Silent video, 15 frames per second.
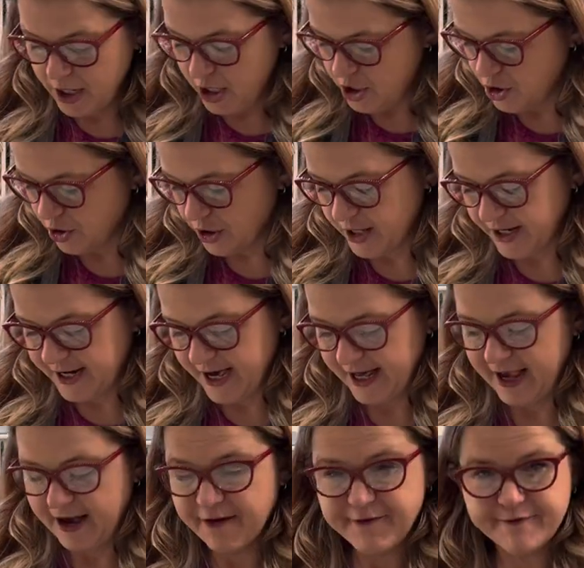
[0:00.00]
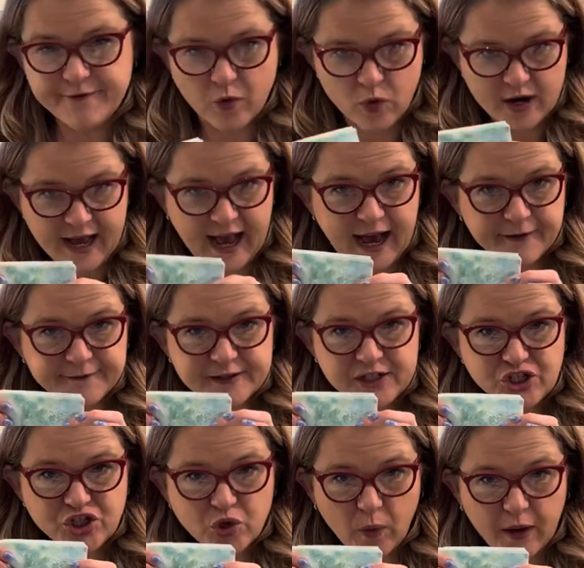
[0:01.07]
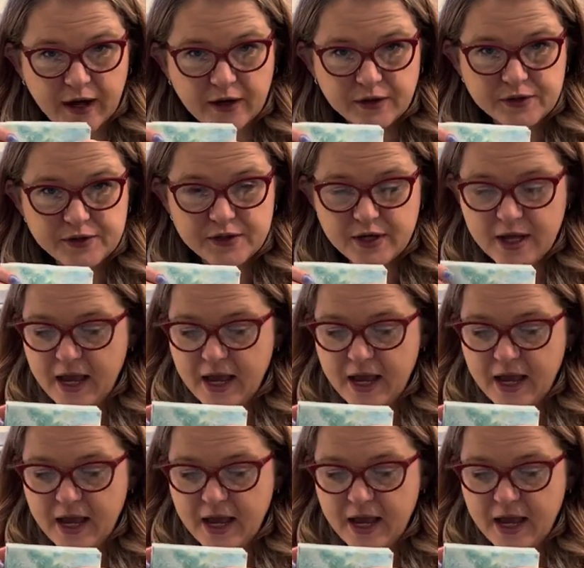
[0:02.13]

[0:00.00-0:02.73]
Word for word: You're gonna cut out four and a half inch squares,